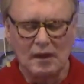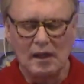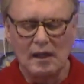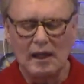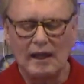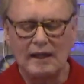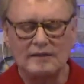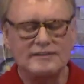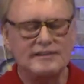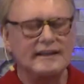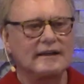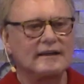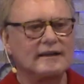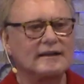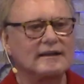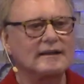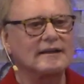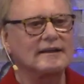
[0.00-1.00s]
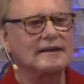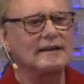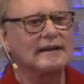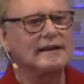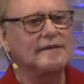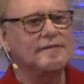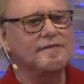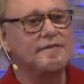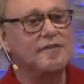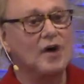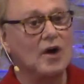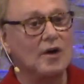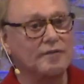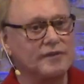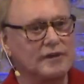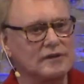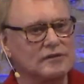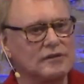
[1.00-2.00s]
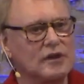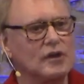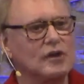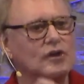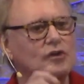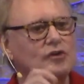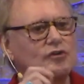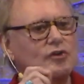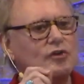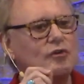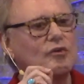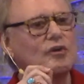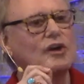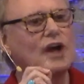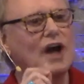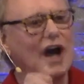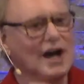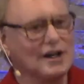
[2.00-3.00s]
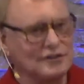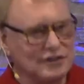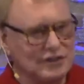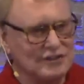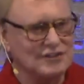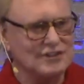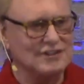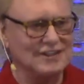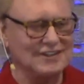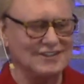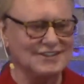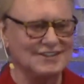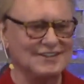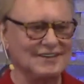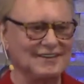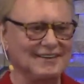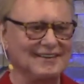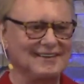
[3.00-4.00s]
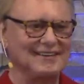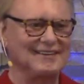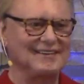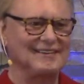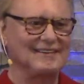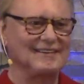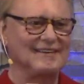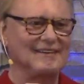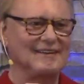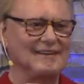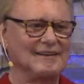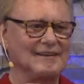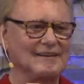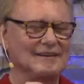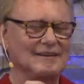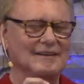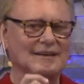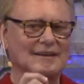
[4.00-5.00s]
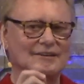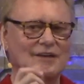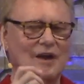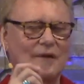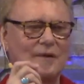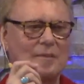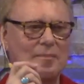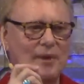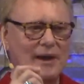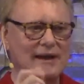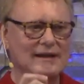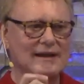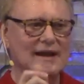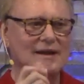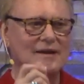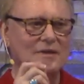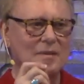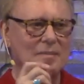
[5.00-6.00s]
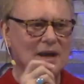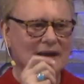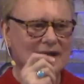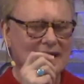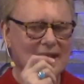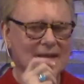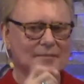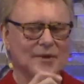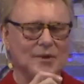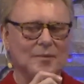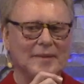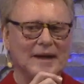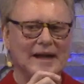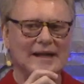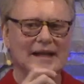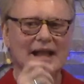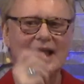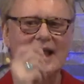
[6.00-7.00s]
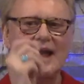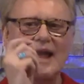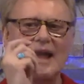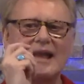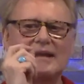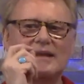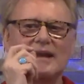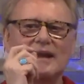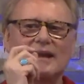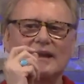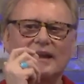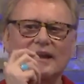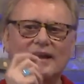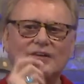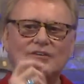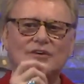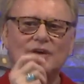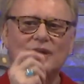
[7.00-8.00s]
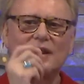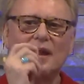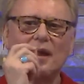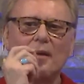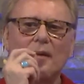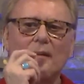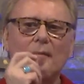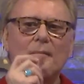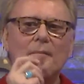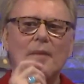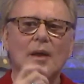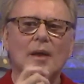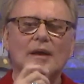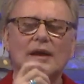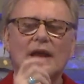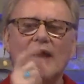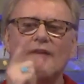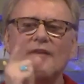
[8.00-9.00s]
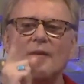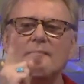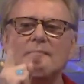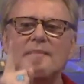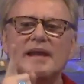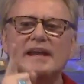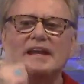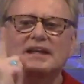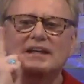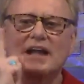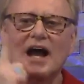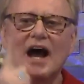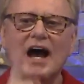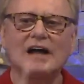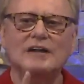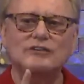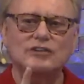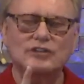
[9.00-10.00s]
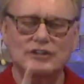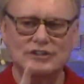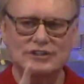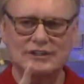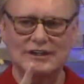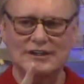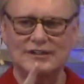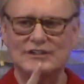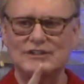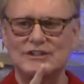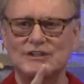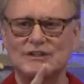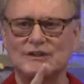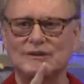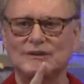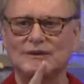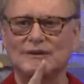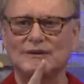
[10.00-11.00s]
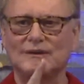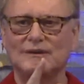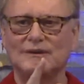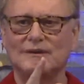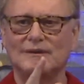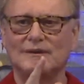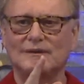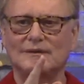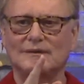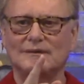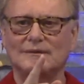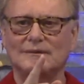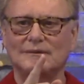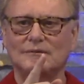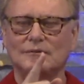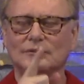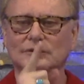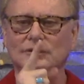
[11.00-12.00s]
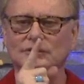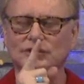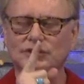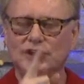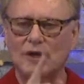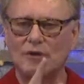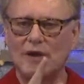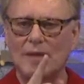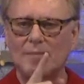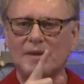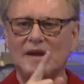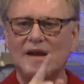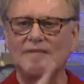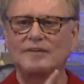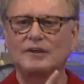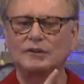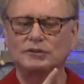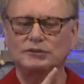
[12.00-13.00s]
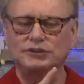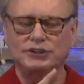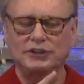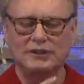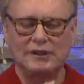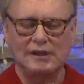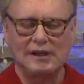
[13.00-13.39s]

until it evolved us to consciousness. It's called the breakdown of the bicameral mind. It literally, and the minute consciousness showed up in evolution,